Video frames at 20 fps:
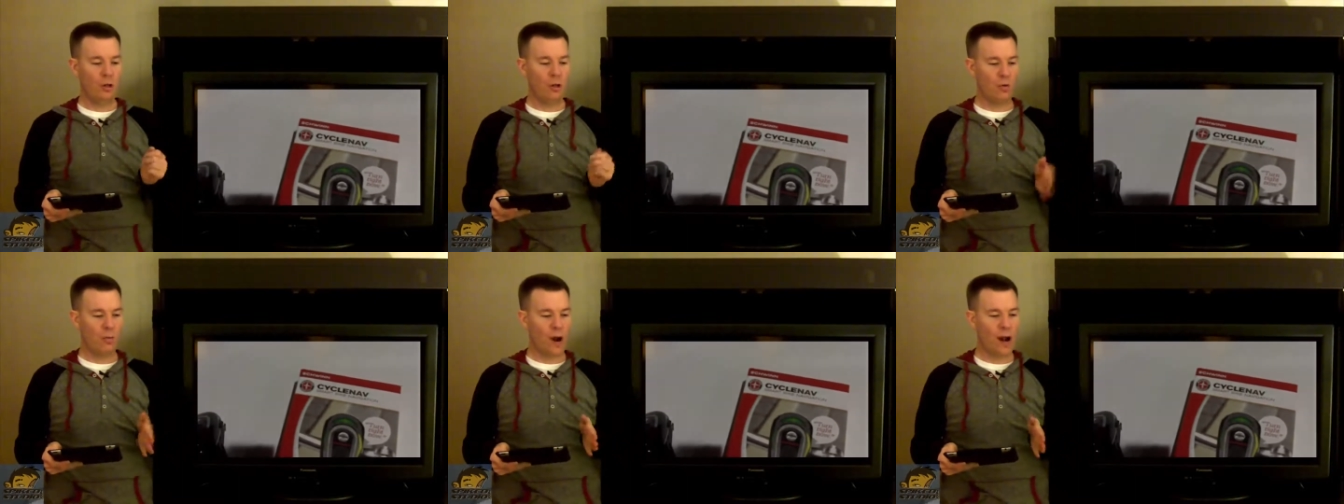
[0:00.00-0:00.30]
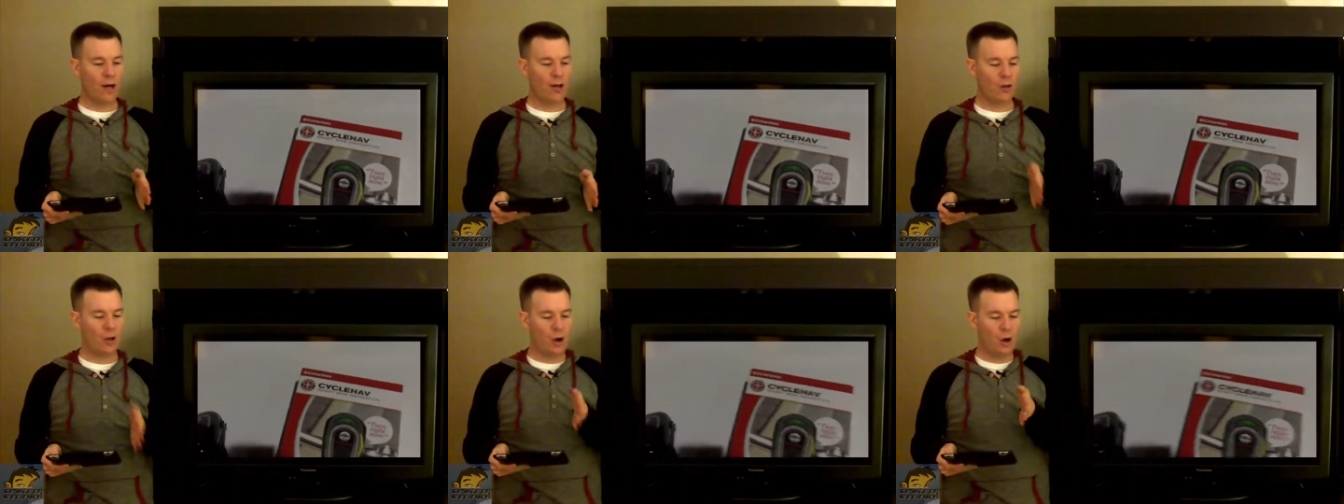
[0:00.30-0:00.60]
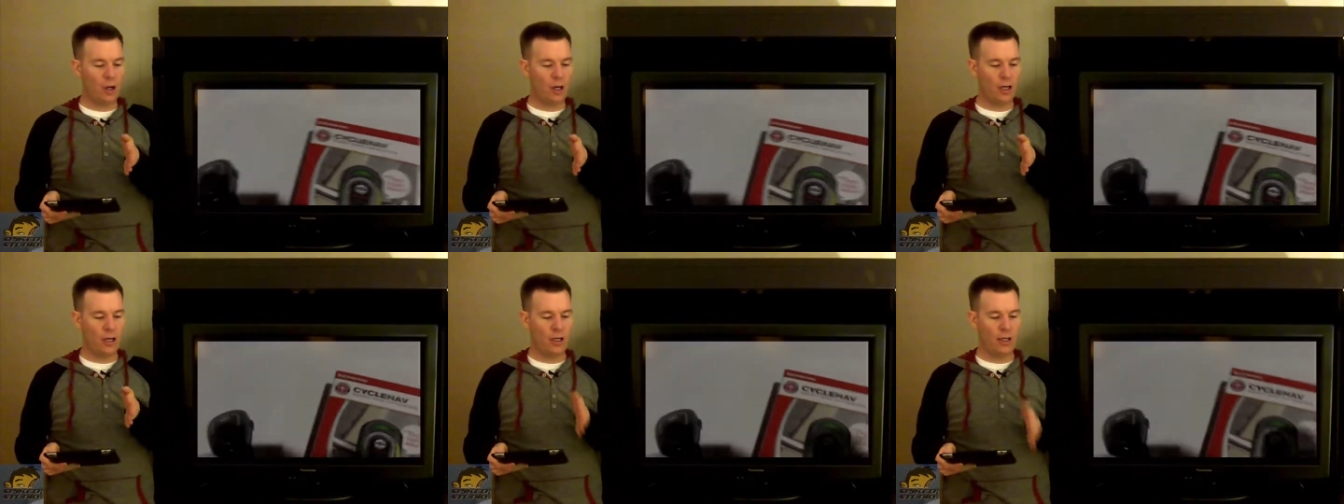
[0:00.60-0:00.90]
You ride
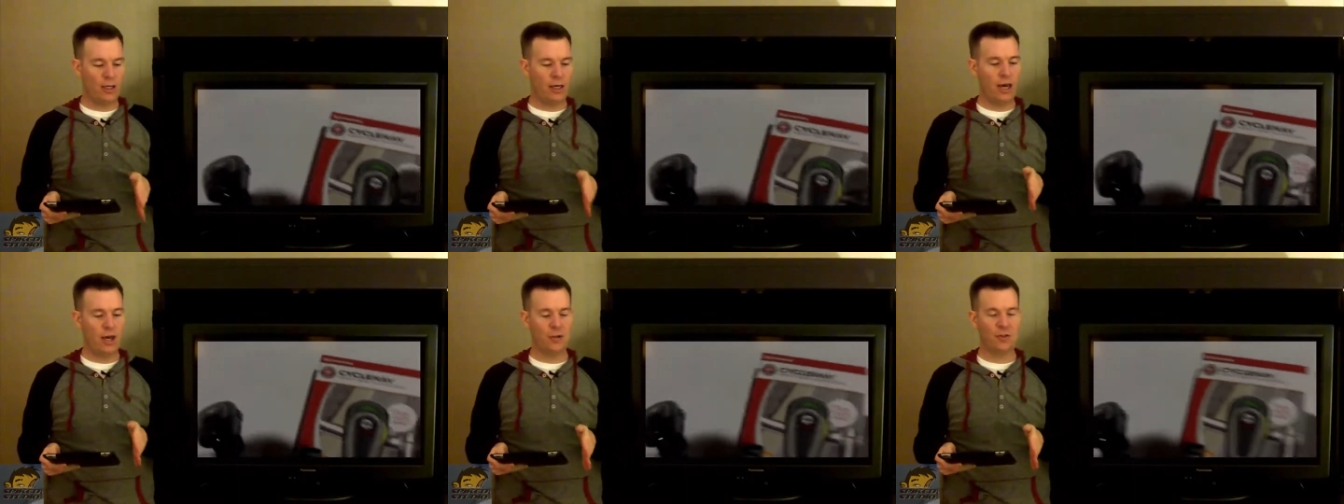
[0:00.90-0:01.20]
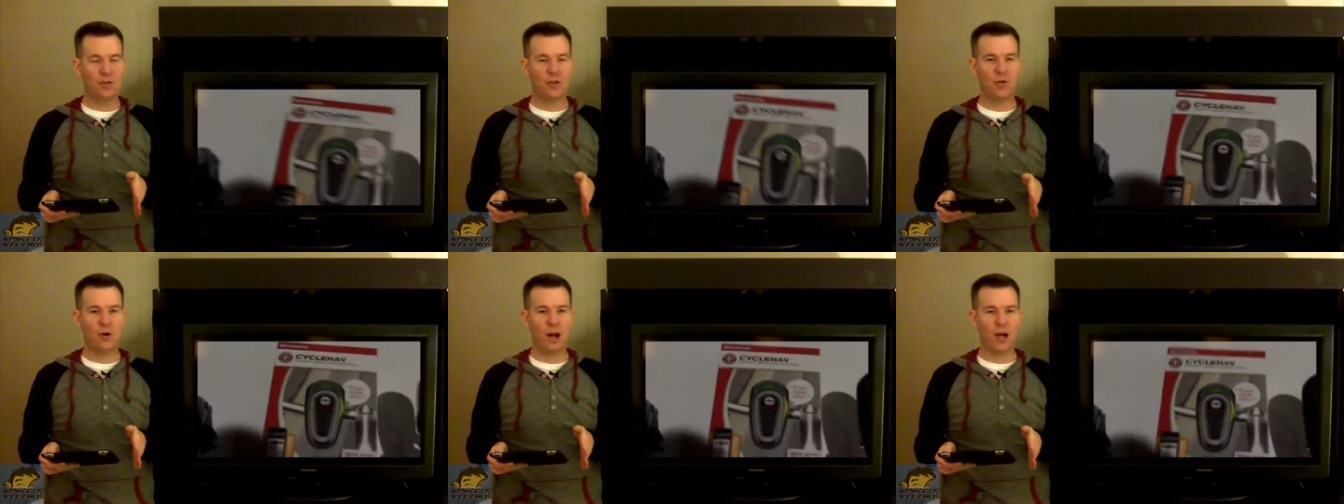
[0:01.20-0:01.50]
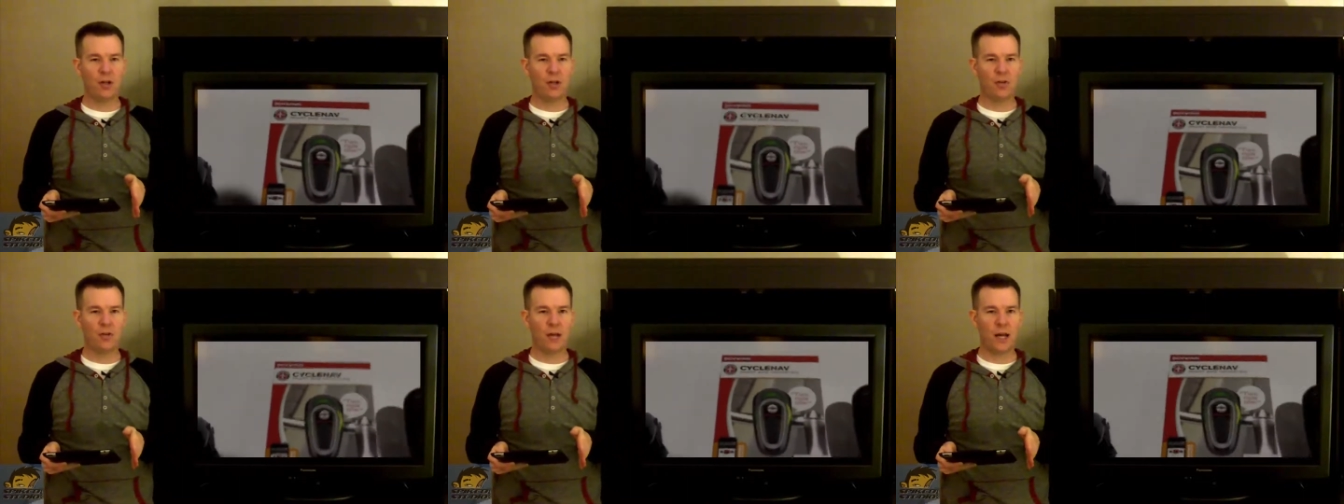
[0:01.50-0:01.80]
along and it yells
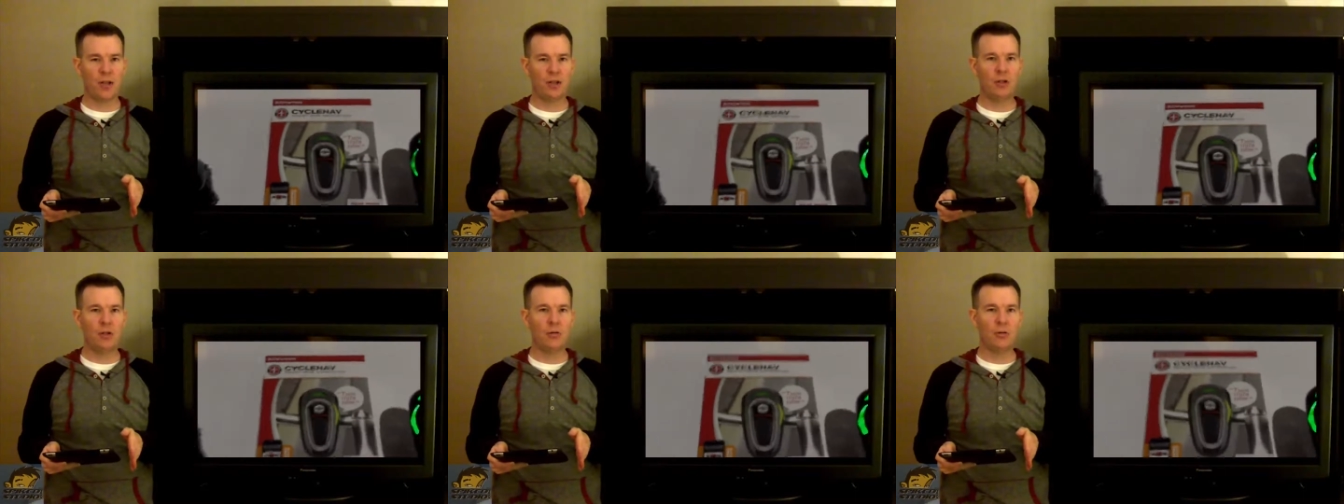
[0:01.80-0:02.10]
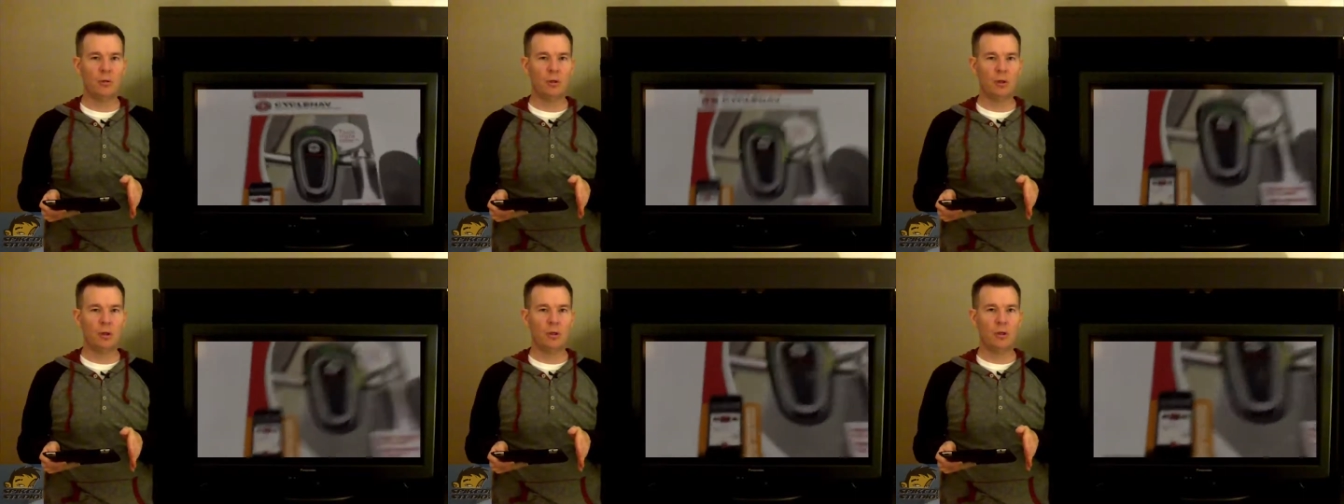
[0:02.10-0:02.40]
directions at you.